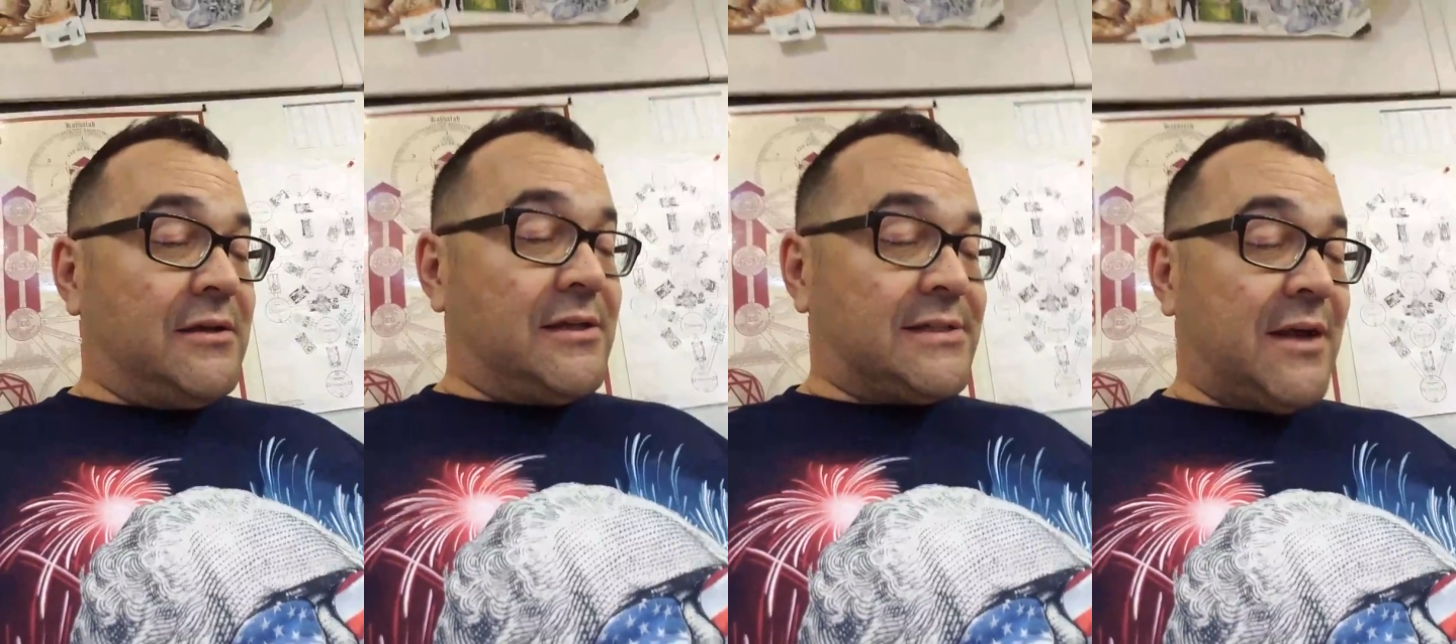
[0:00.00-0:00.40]

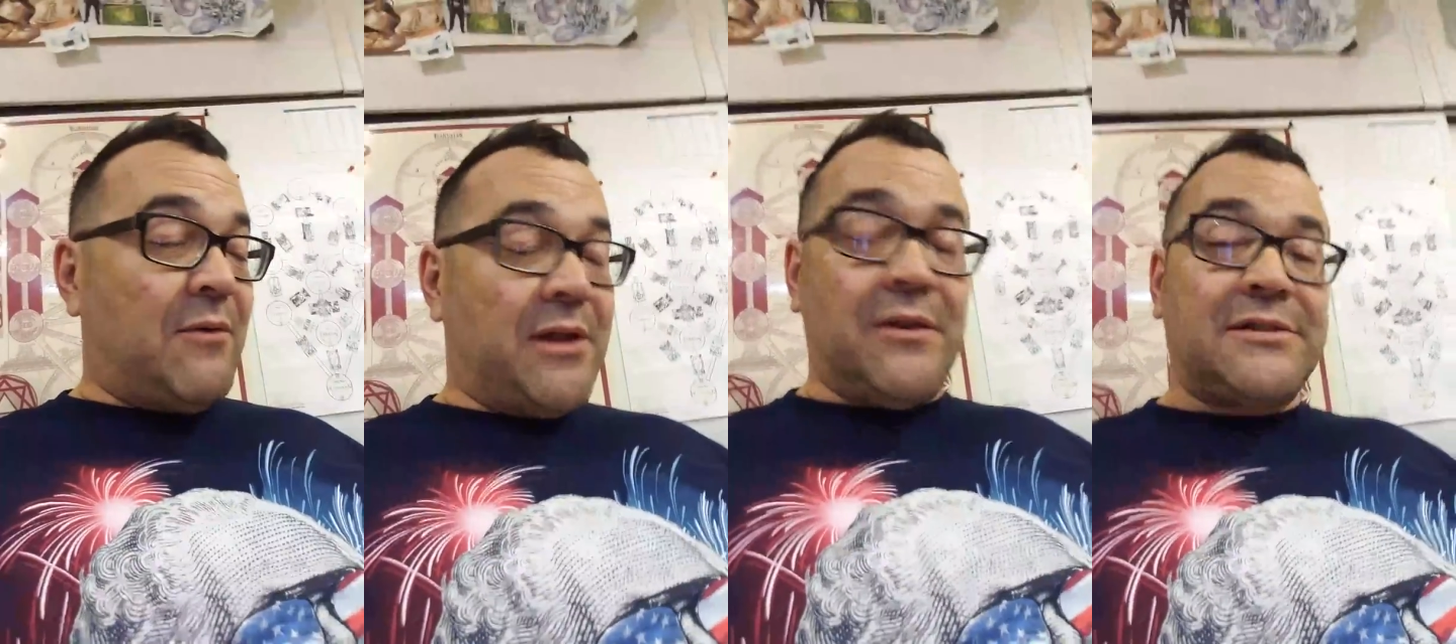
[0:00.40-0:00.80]
Is that
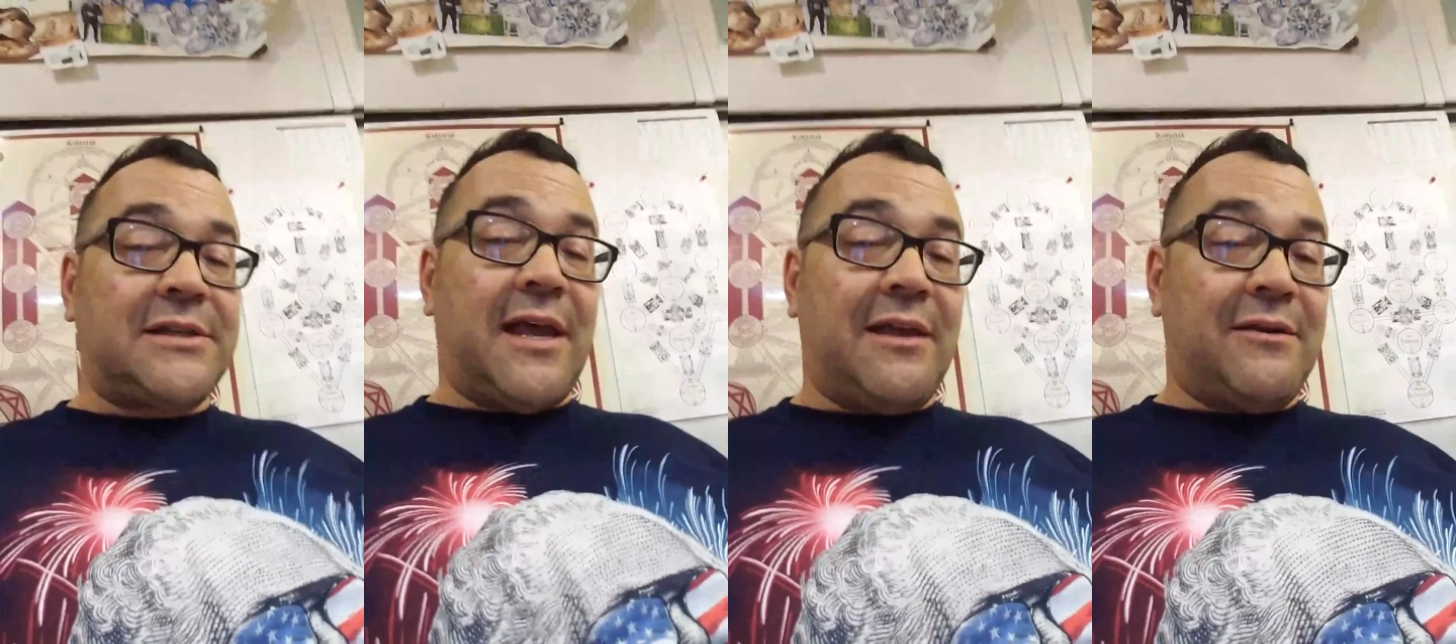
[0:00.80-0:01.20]
what it looks
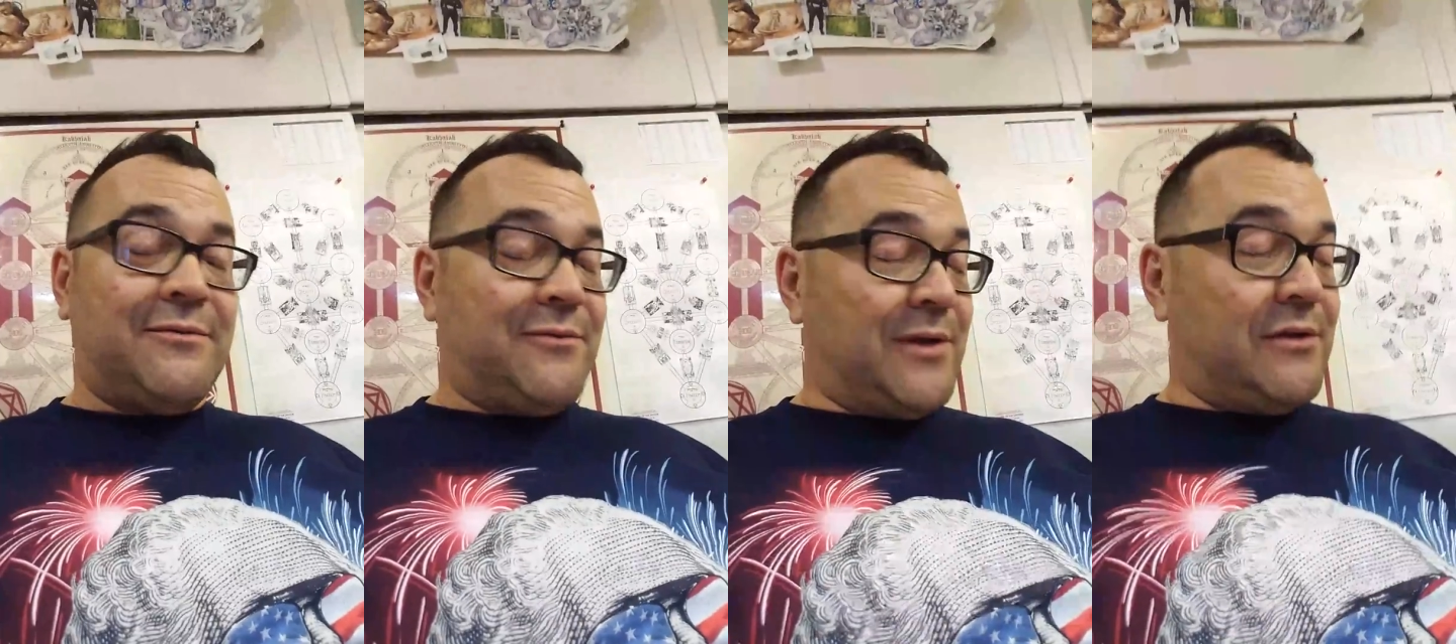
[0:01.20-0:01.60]
like
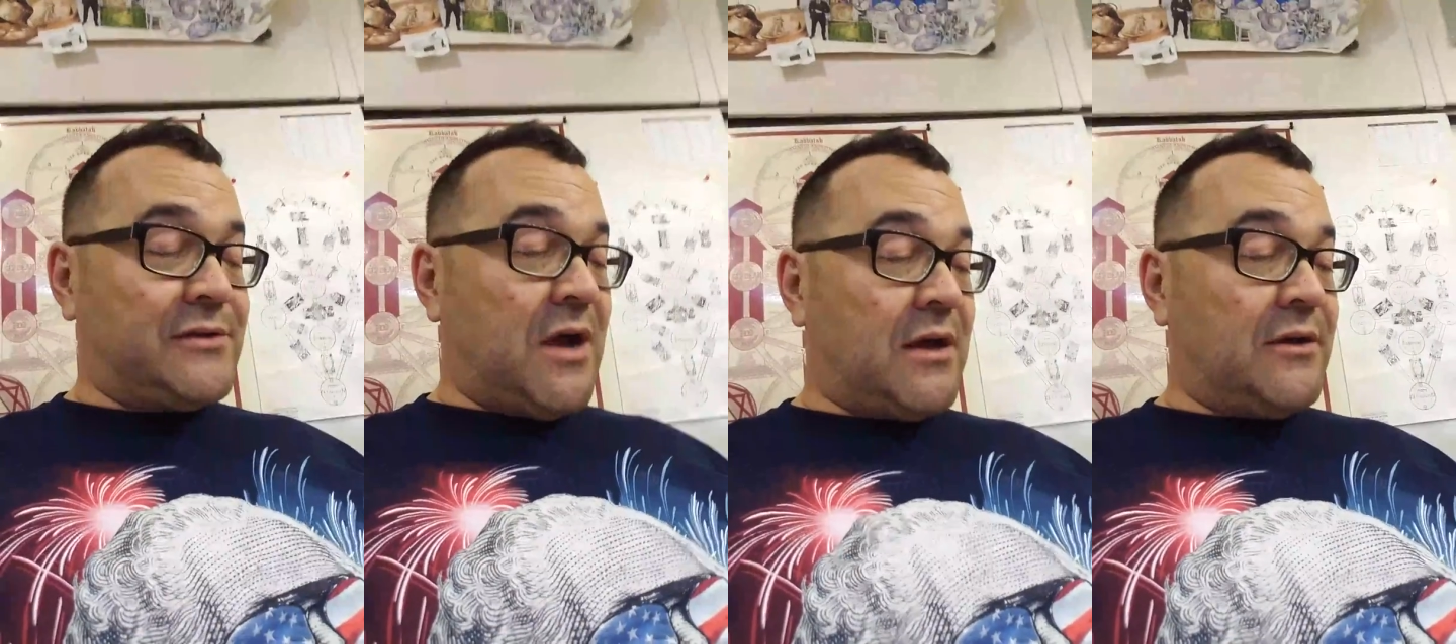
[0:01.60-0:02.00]
when you're
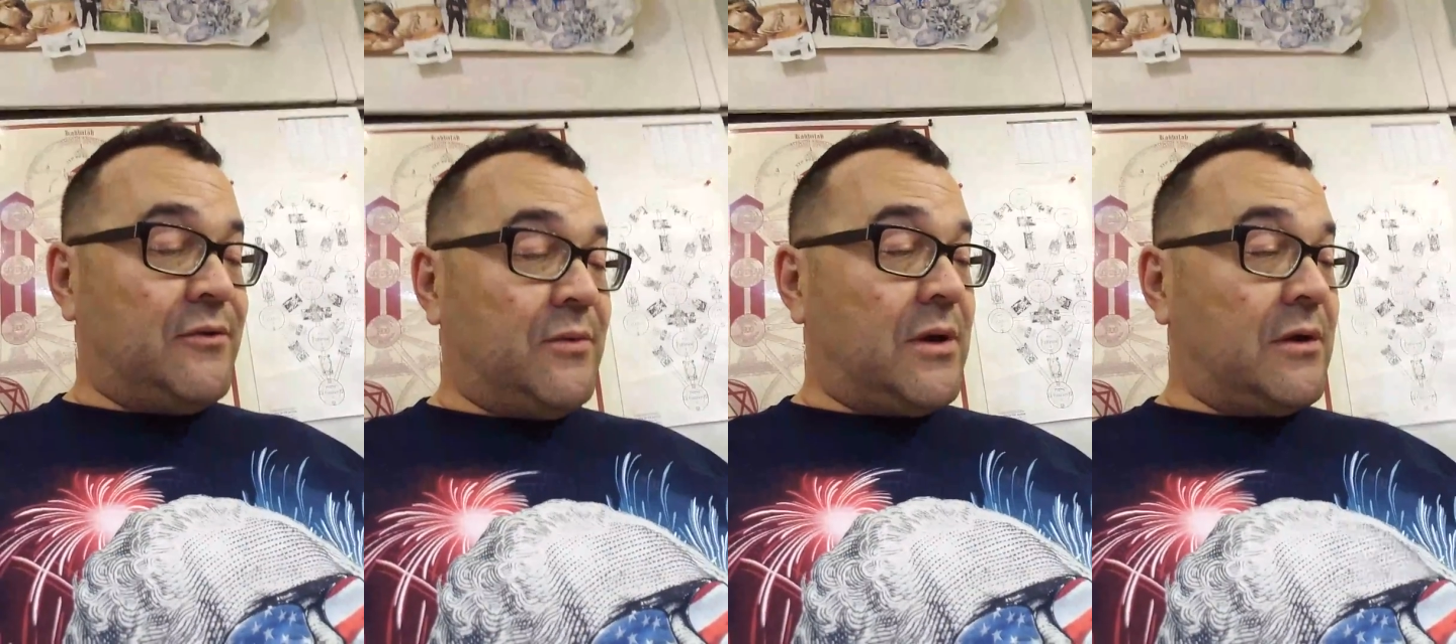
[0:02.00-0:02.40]
talking
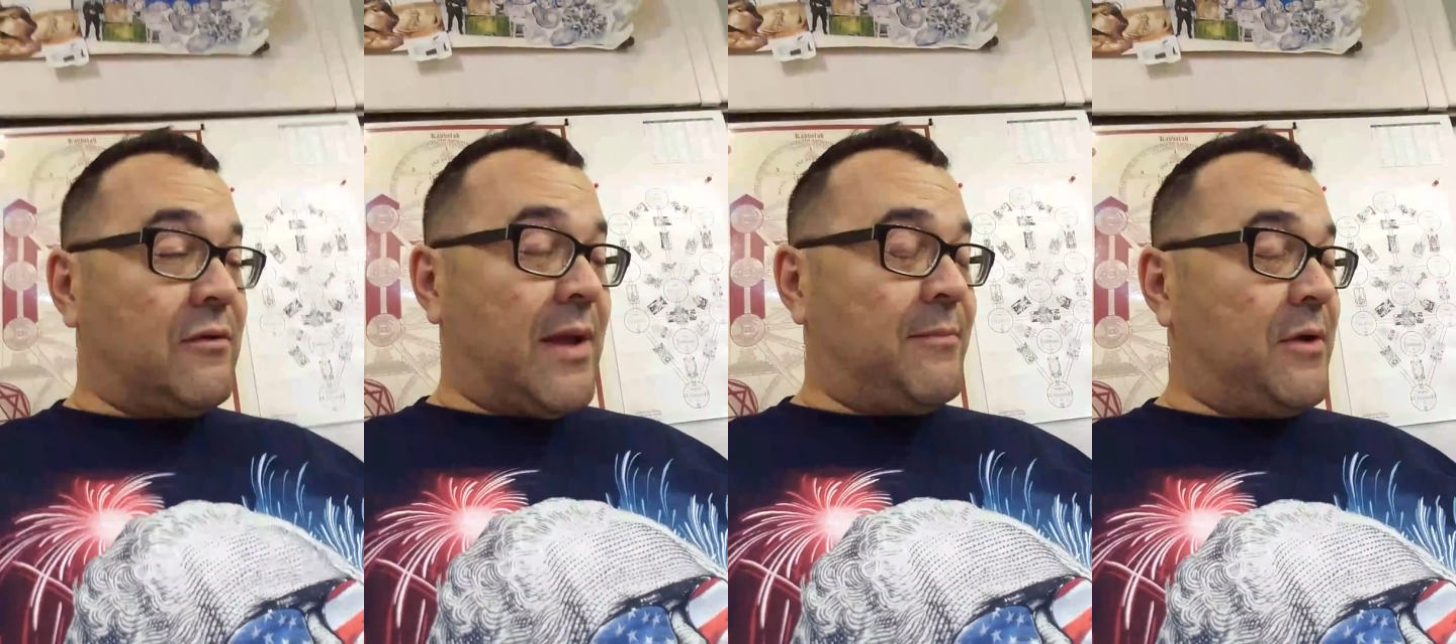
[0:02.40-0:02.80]
to a
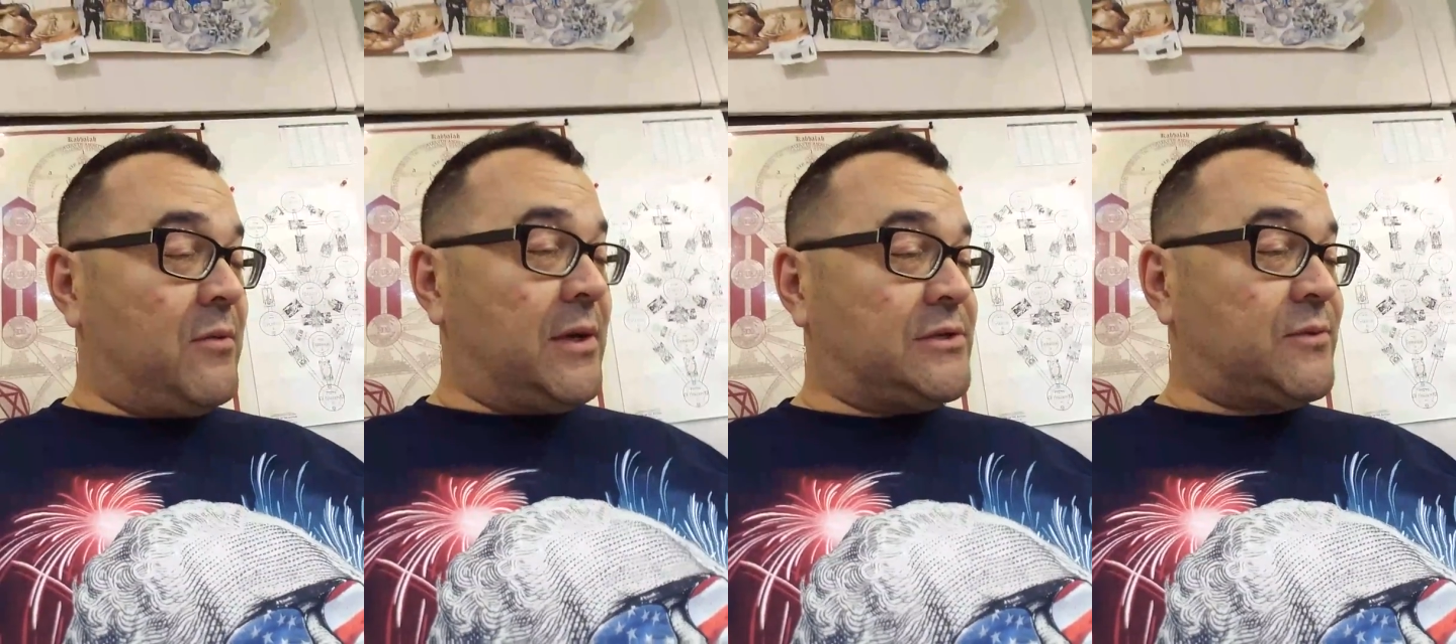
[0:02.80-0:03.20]
grandpa
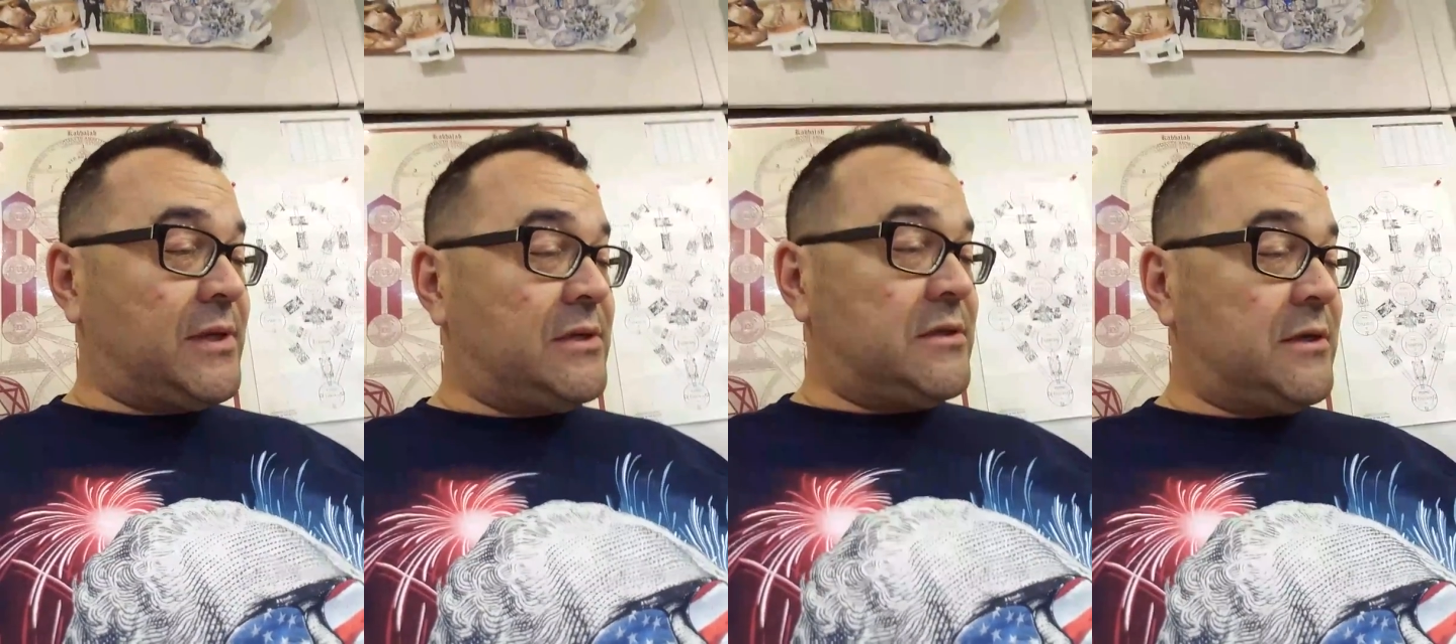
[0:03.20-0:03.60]
when he's
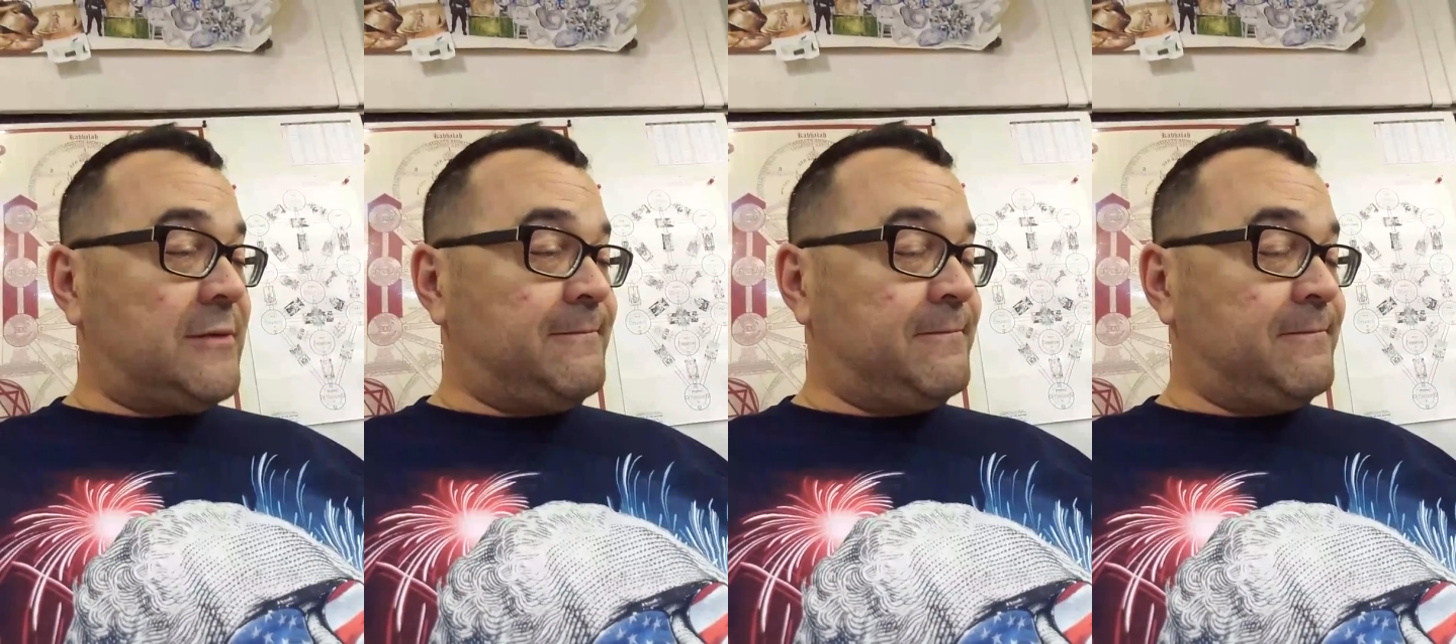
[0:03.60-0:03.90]
reading to you?